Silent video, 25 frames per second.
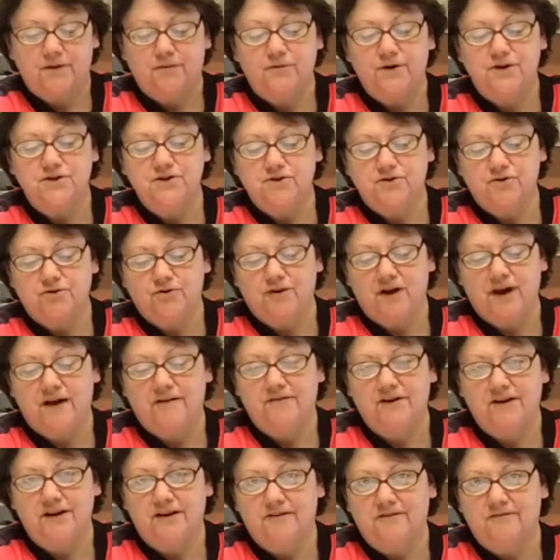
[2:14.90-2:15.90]
original
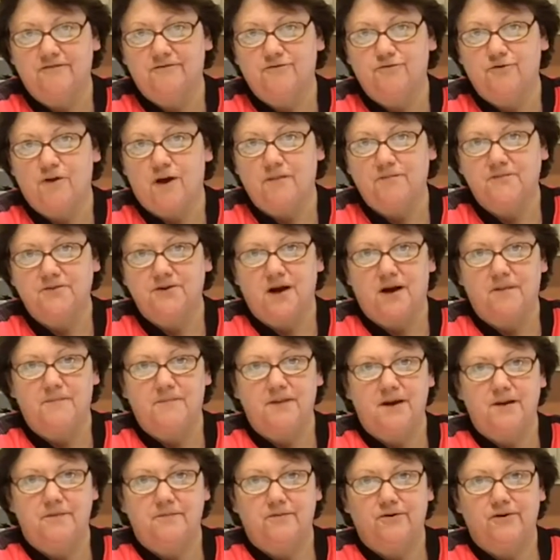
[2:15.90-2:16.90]
gravity of drop
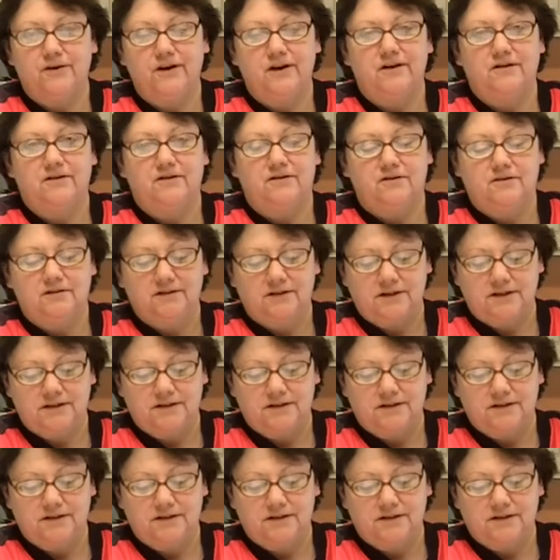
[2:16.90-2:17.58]
top amber ale